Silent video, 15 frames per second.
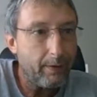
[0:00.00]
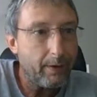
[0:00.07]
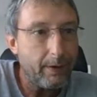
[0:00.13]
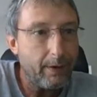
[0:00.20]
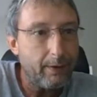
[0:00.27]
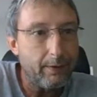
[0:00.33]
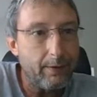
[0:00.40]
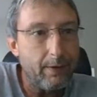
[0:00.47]
I
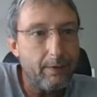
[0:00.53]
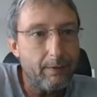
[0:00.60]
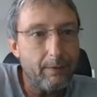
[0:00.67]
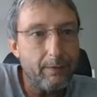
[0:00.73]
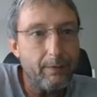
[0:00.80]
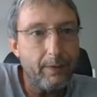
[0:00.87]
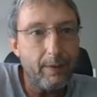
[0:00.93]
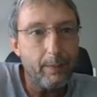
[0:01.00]
can even
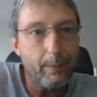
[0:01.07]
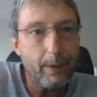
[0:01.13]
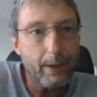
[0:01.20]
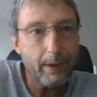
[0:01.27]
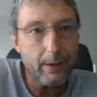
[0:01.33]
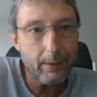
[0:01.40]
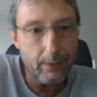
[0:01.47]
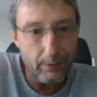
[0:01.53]
find my
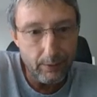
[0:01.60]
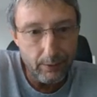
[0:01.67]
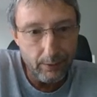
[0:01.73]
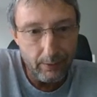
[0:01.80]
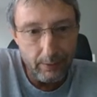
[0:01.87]
cursor.